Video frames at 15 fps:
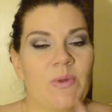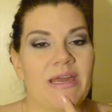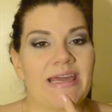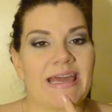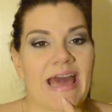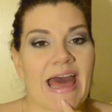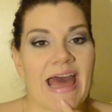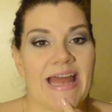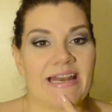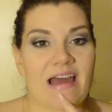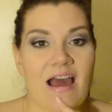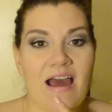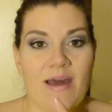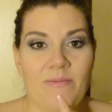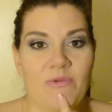weekend,
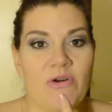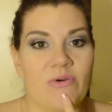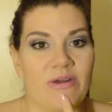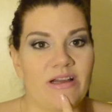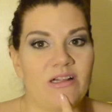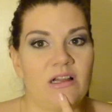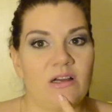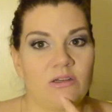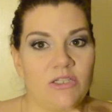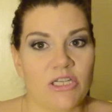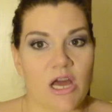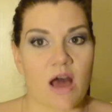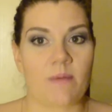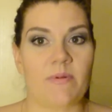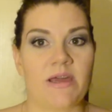I'm going clothes
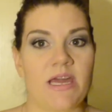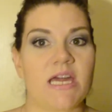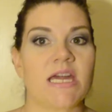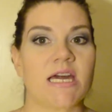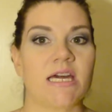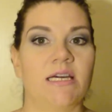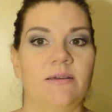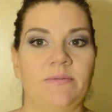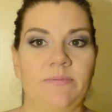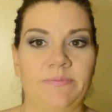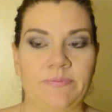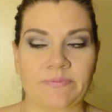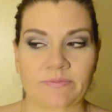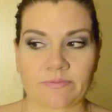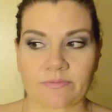shopping.
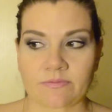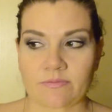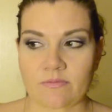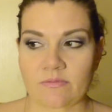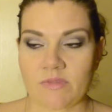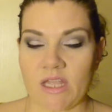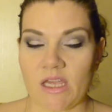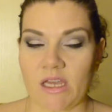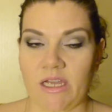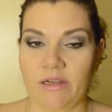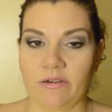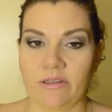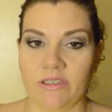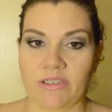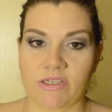I
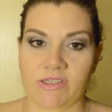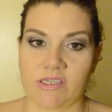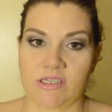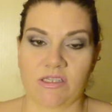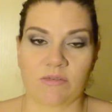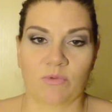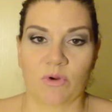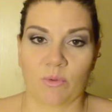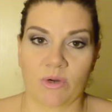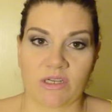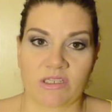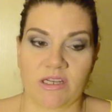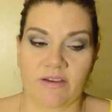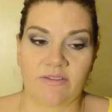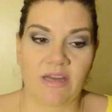really just need some more work
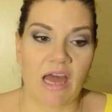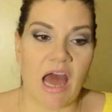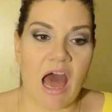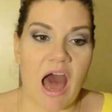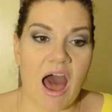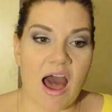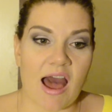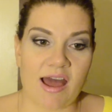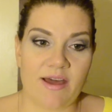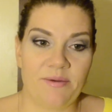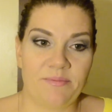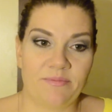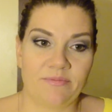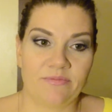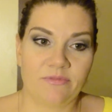stuff.
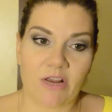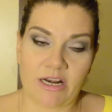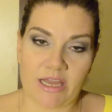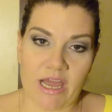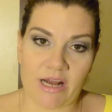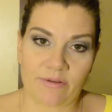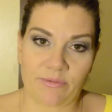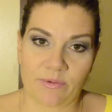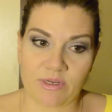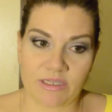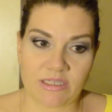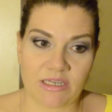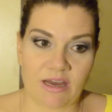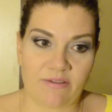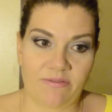I'm running out of work
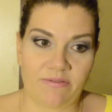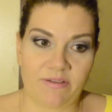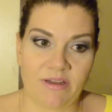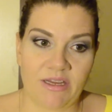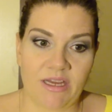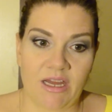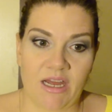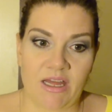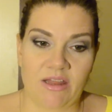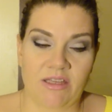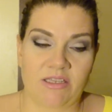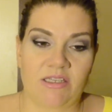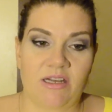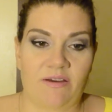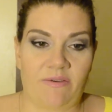stuff. The
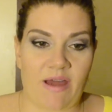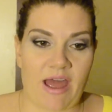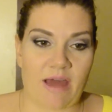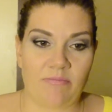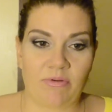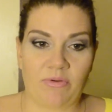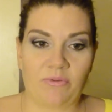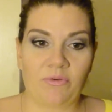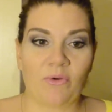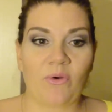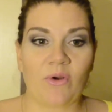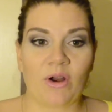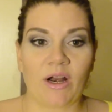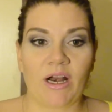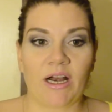stuff I had
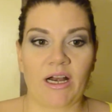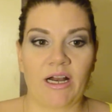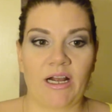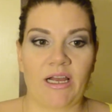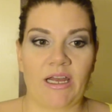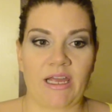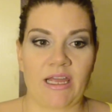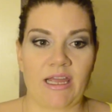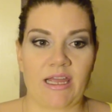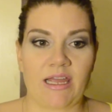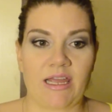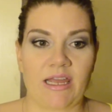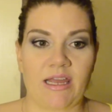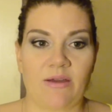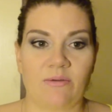before,
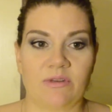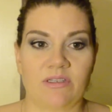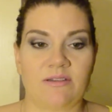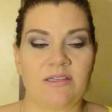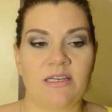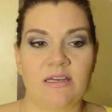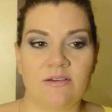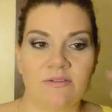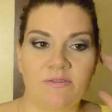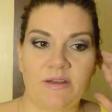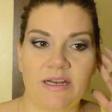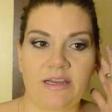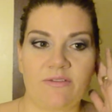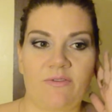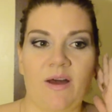it was
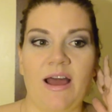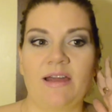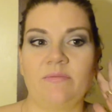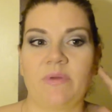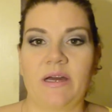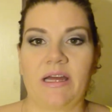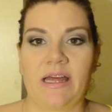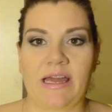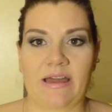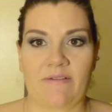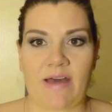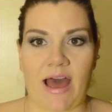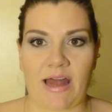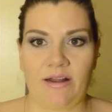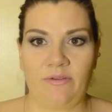fitting fine, but like I've
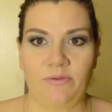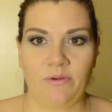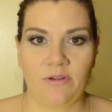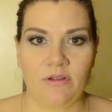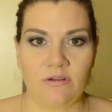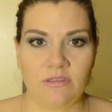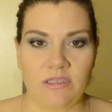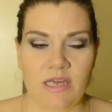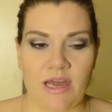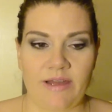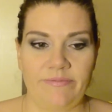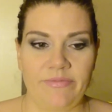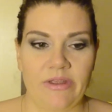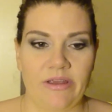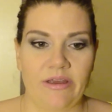had it for a long time.